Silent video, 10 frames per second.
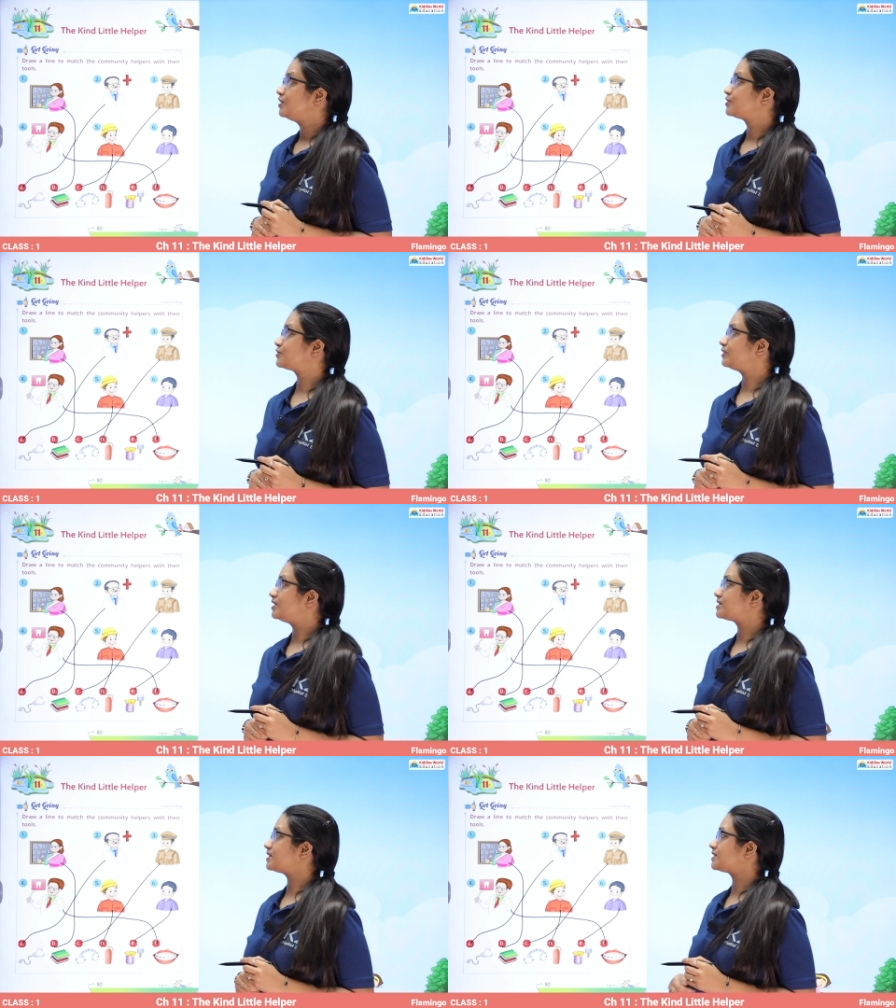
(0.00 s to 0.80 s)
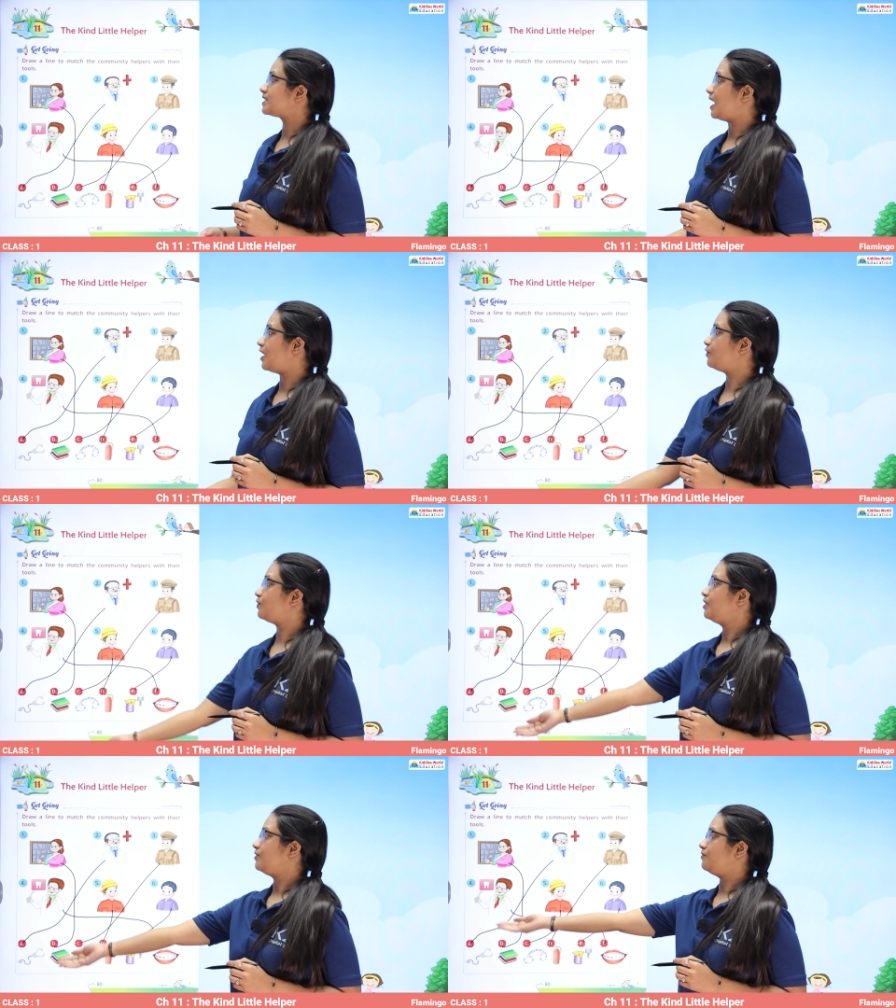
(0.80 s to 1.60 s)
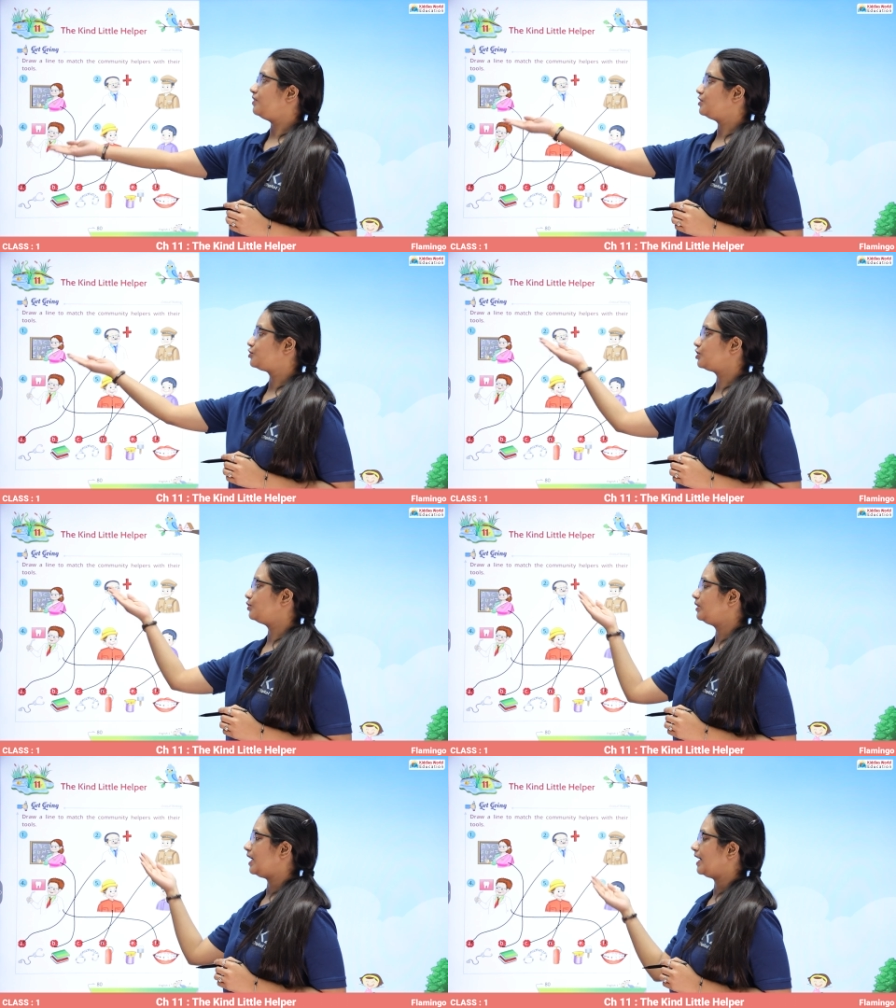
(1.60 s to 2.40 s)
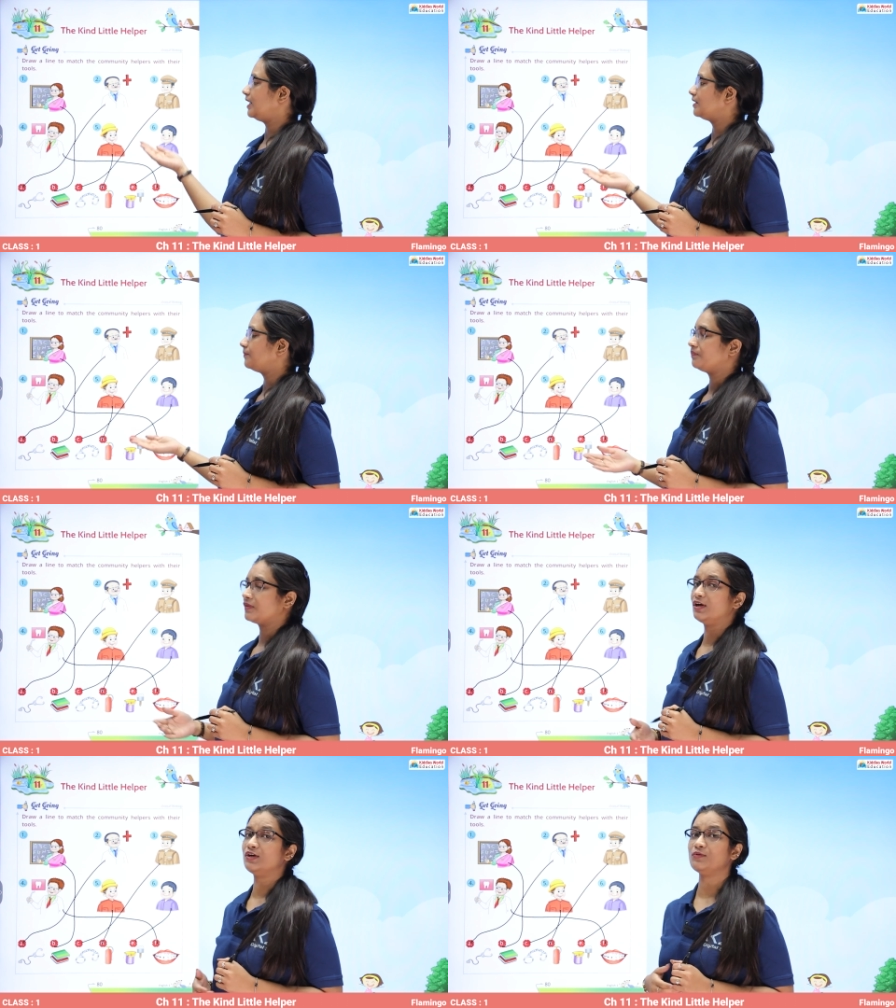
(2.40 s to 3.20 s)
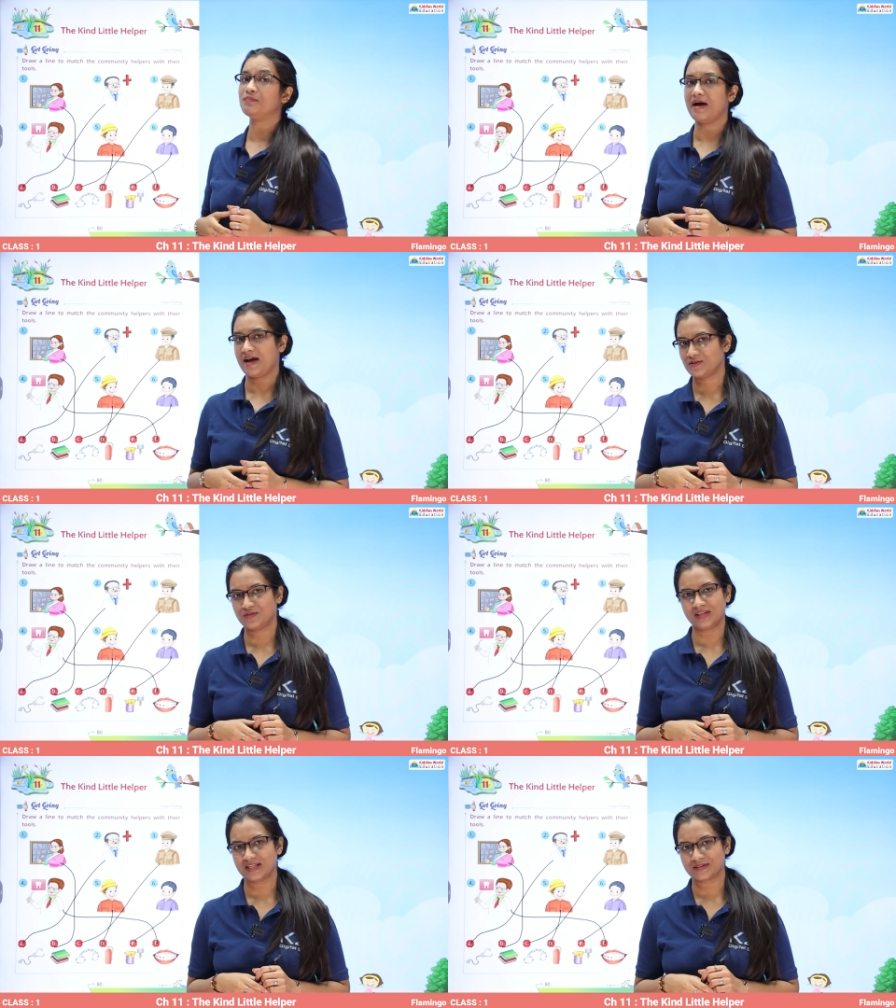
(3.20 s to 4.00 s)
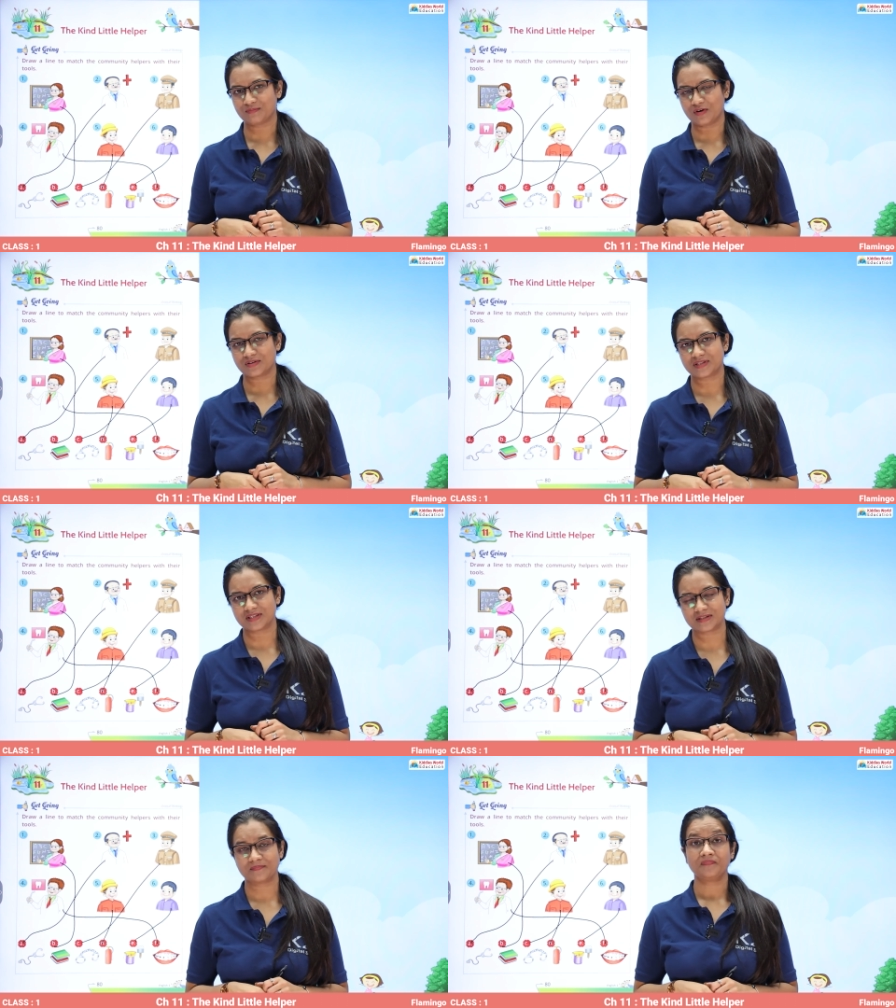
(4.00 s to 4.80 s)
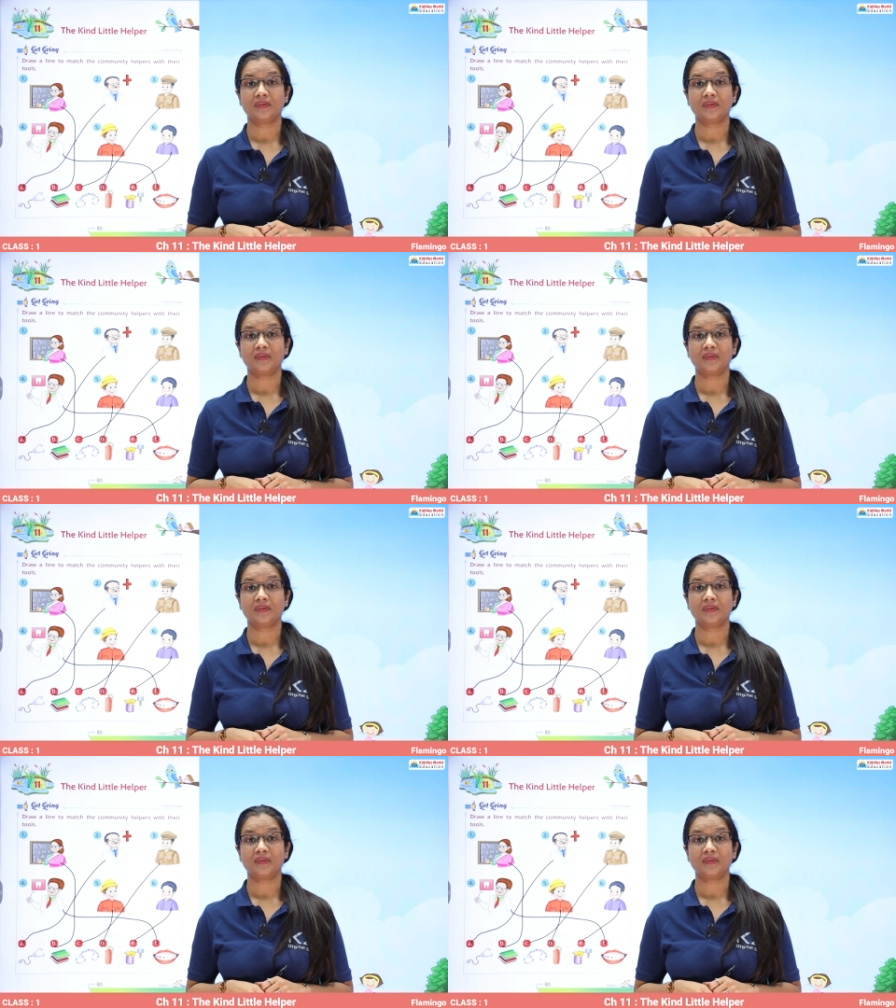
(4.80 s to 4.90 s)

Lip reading: So this is how we drew line to match these boxes.